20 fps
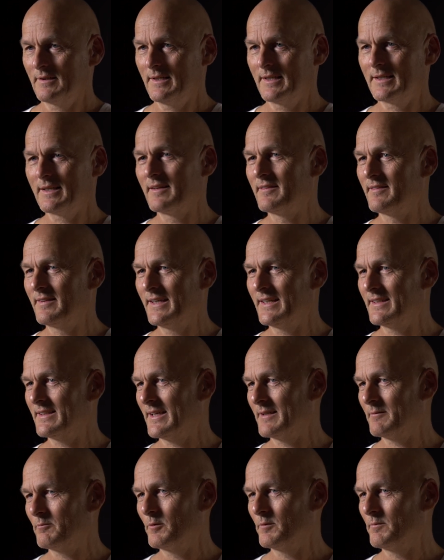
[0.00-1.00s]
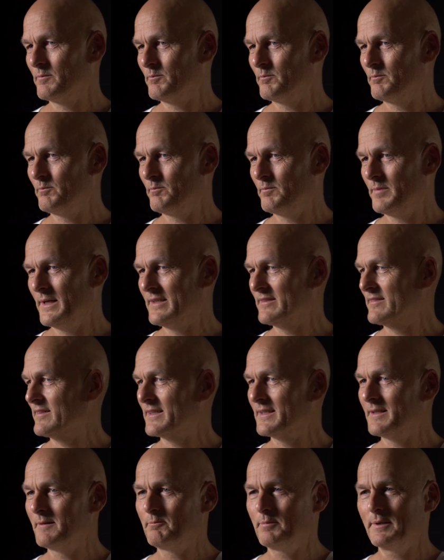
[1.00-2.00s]
And I think that would
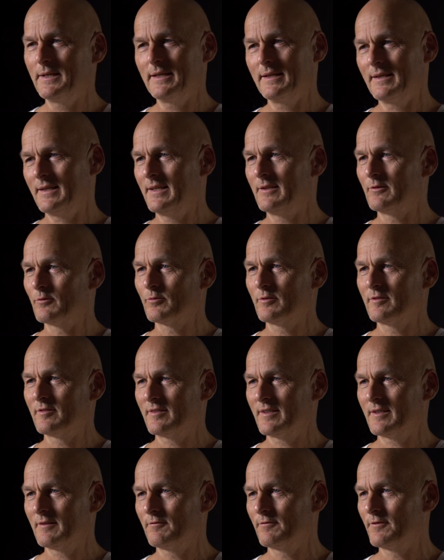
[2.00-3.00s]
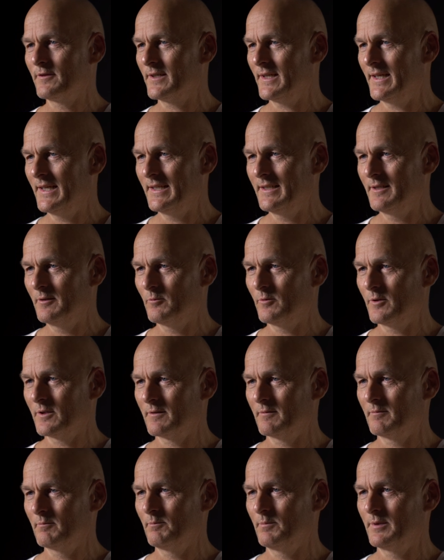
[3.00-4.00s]
basically be interesting for
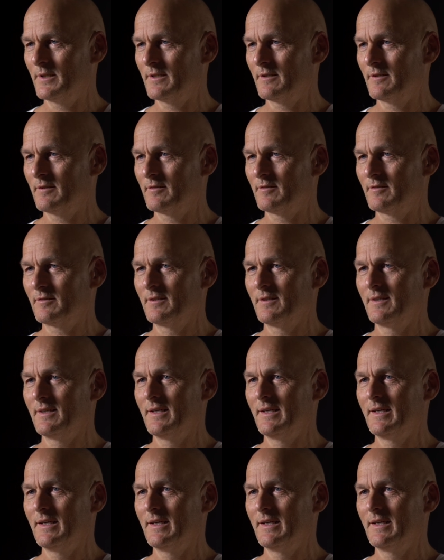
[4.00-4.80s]
anyone, because